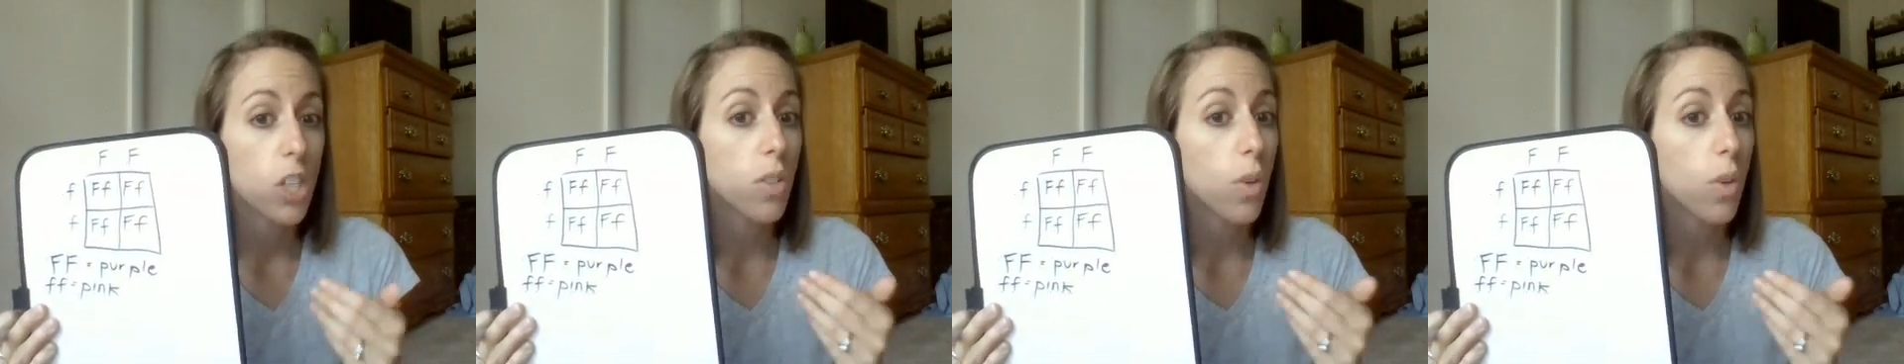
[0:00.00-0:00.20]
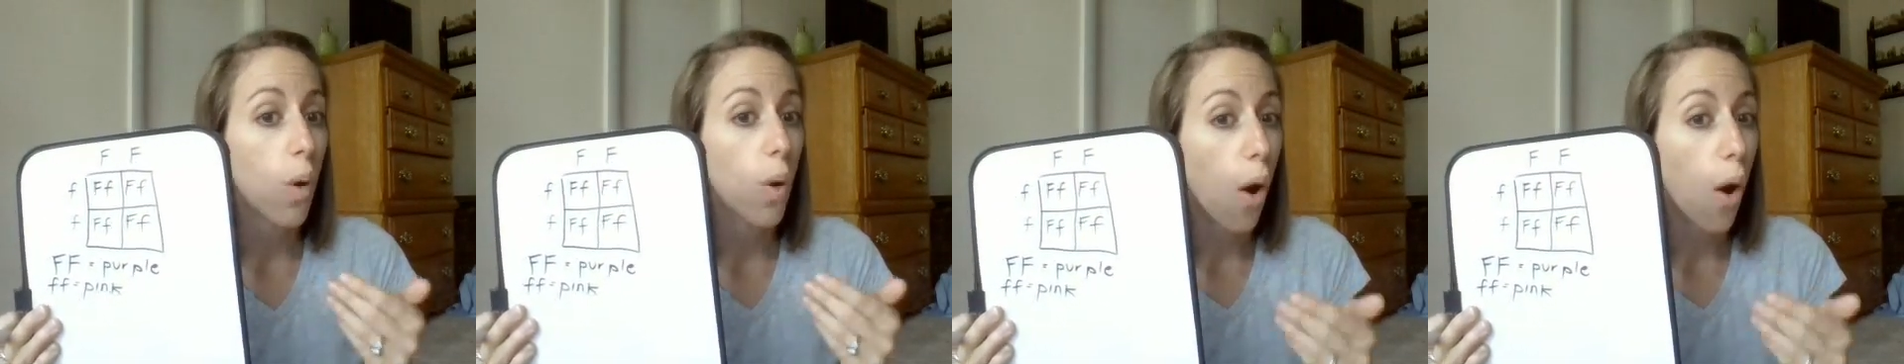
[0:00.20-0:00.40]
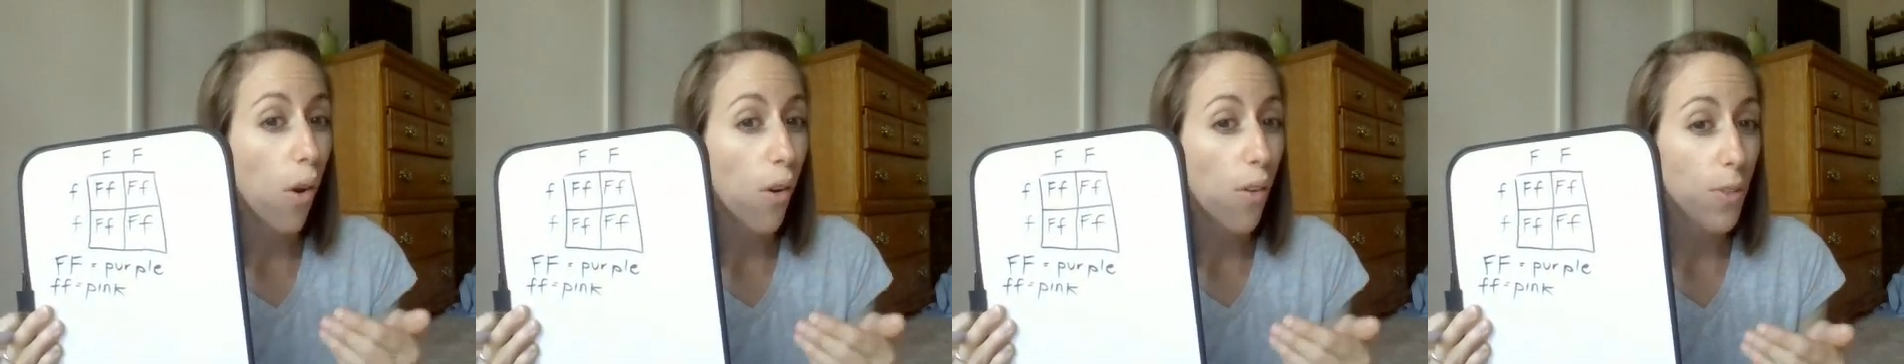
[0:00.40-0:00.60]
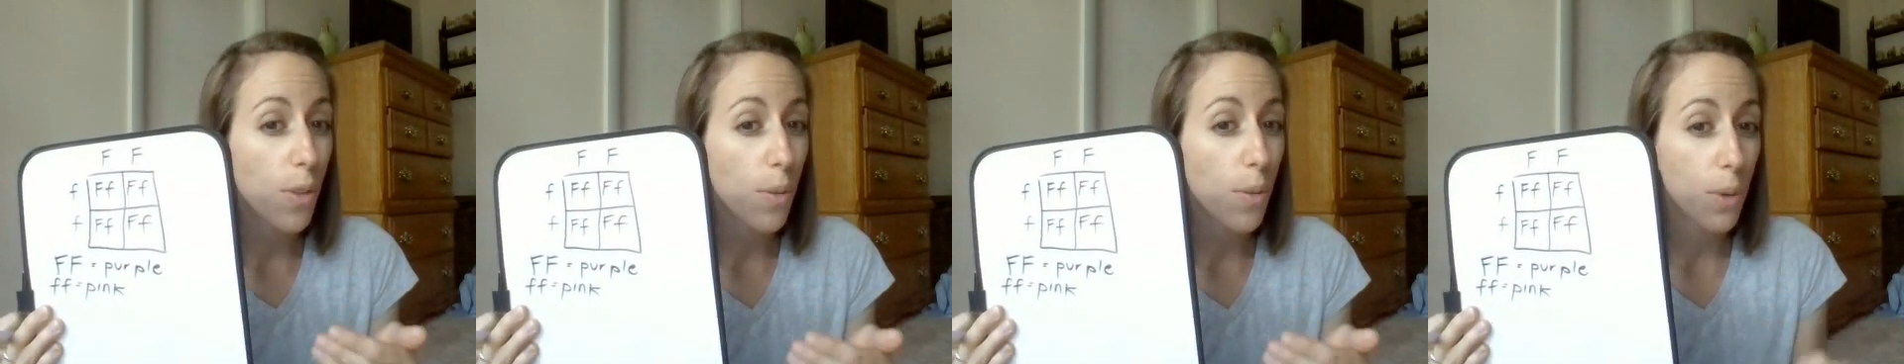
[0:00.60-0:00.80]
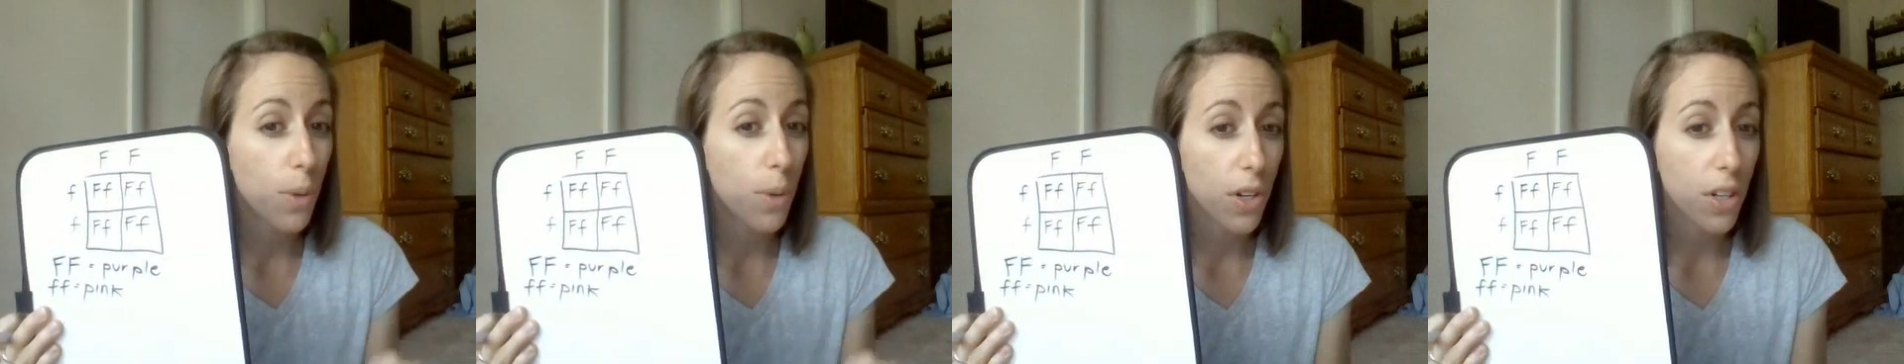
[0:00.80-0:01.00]
So all of
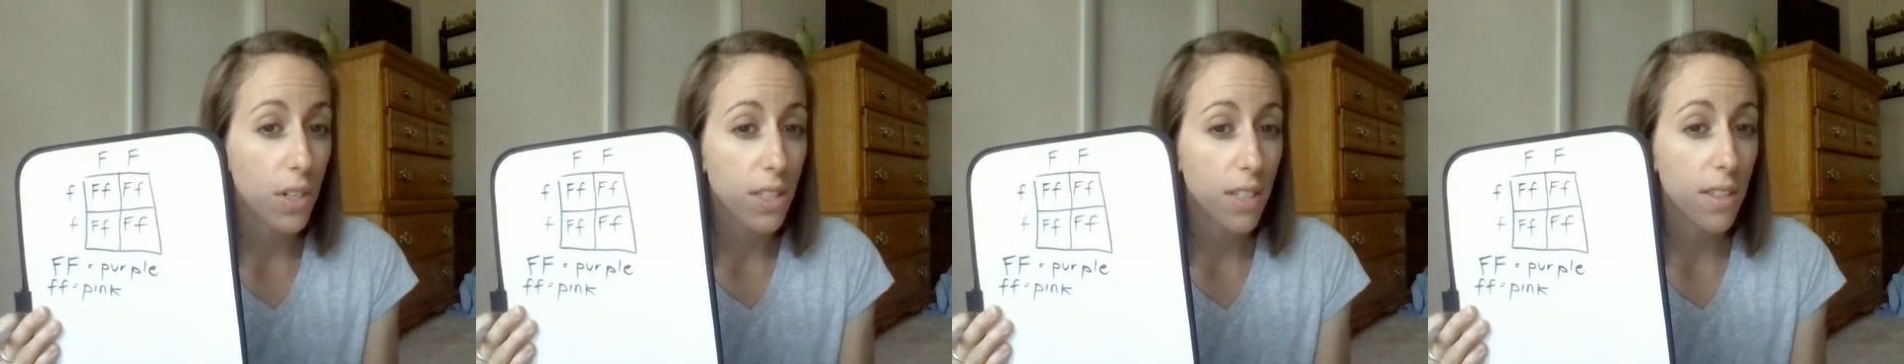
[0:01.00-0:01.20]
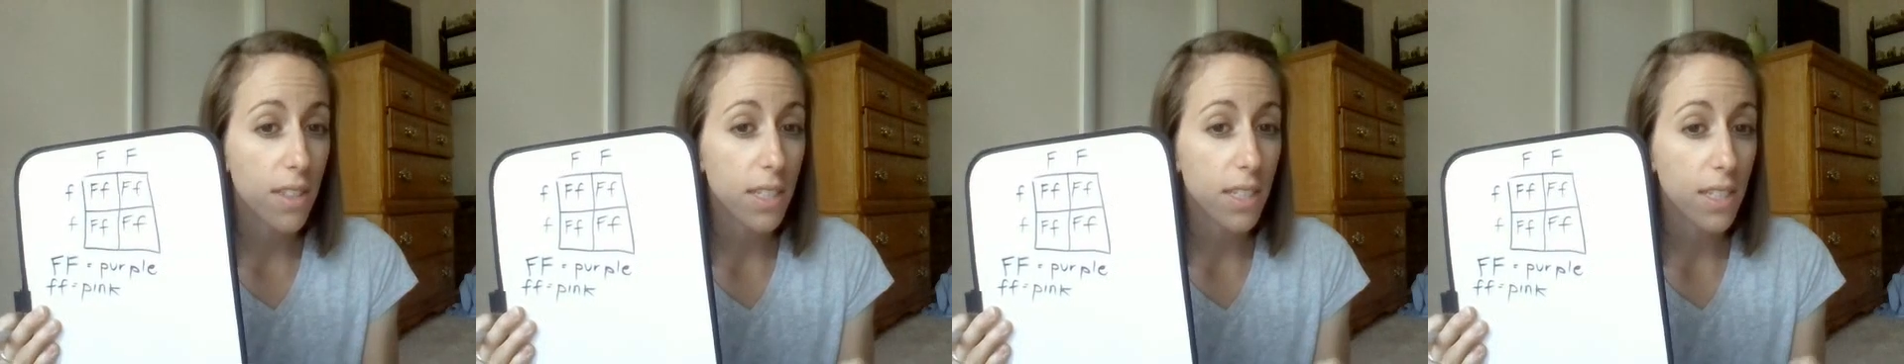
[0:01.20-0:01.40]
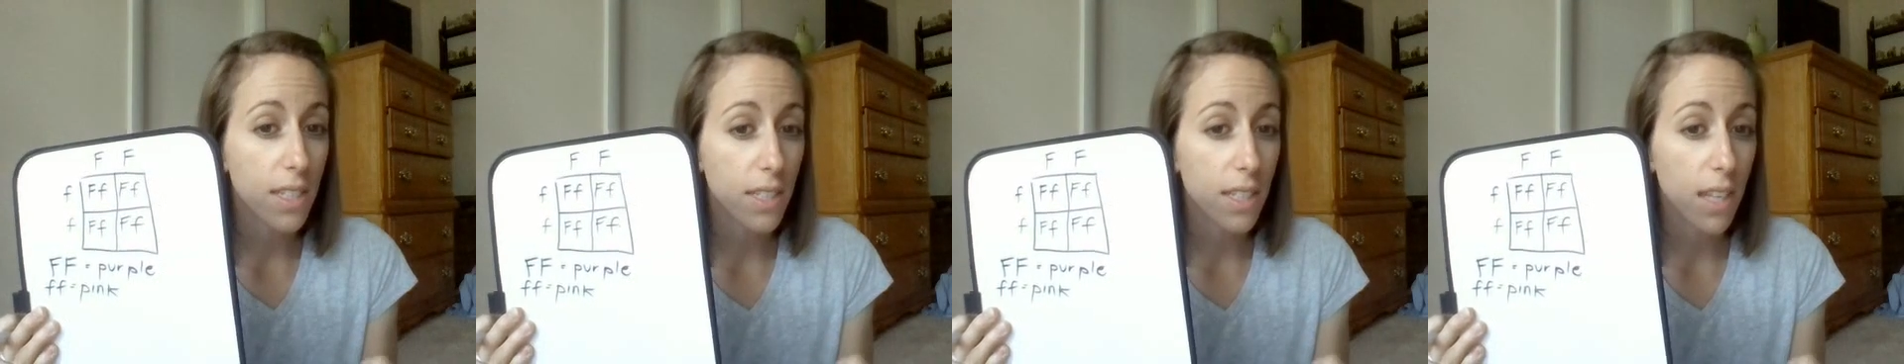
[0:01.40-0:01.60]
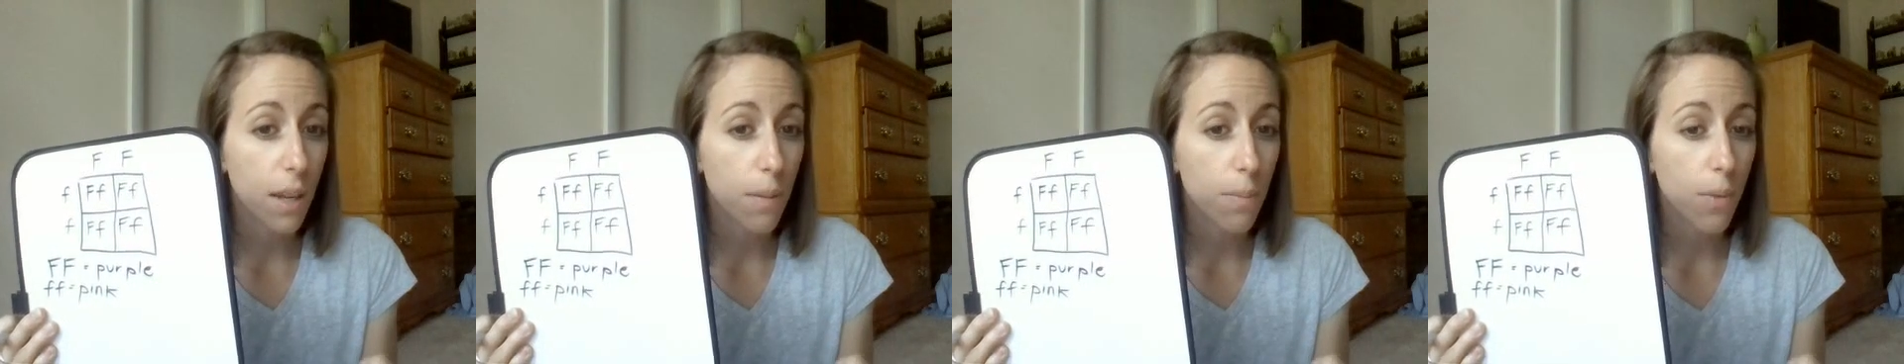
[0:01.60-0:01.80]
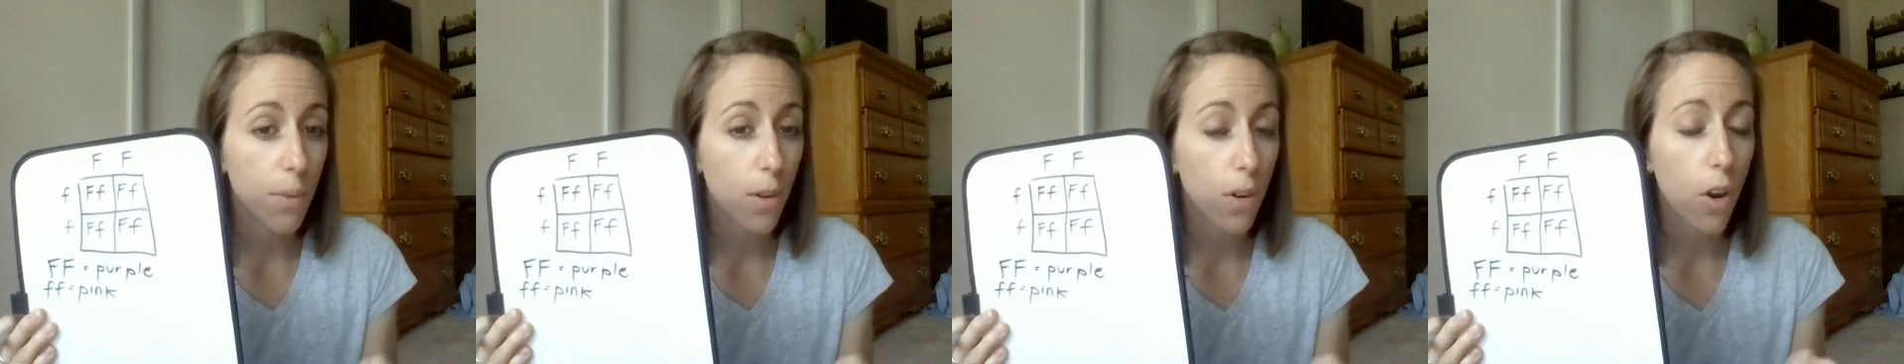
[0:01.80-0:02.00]
the birds in this
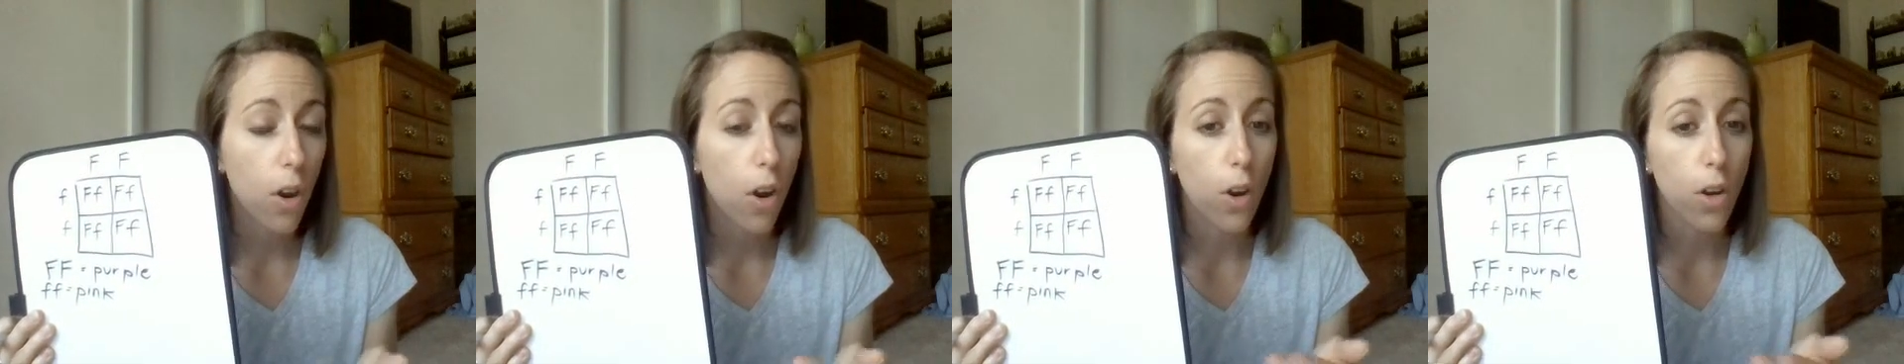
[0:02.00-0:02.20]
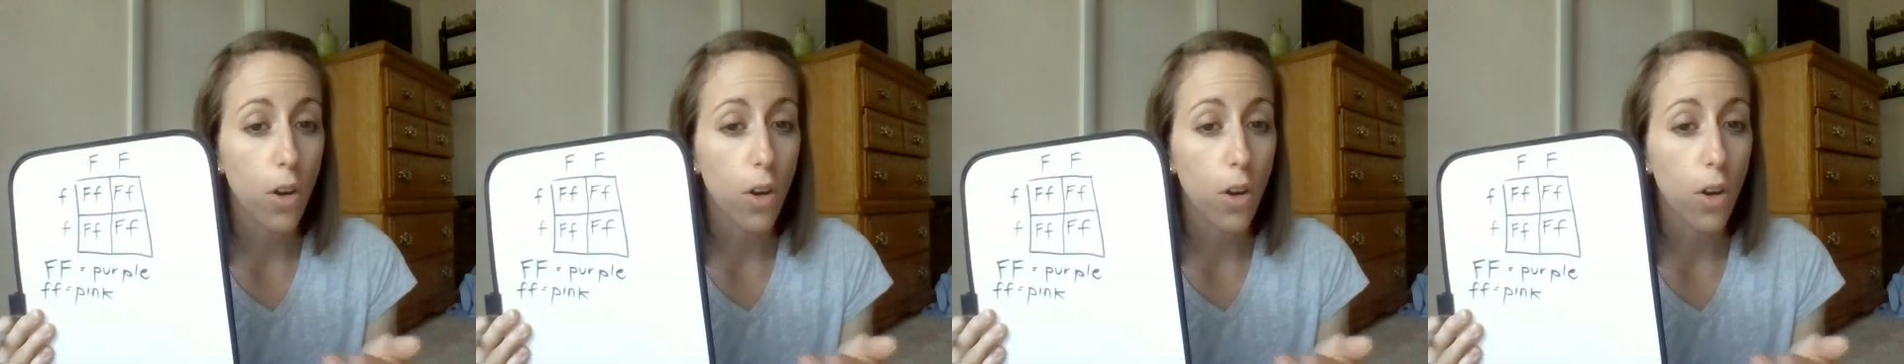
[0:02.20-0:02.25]
example